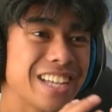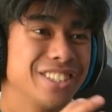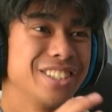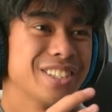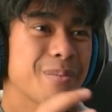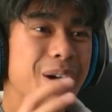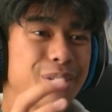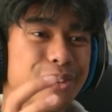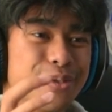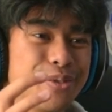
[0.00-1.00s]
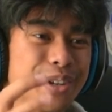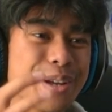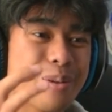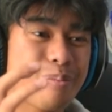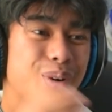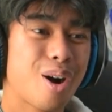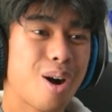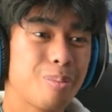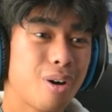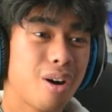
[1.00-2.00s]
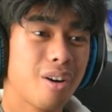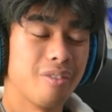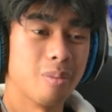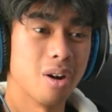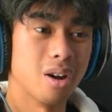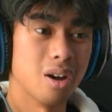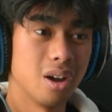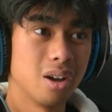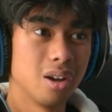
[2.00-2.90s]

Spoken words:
Denji's about to fucking pop off, bruh.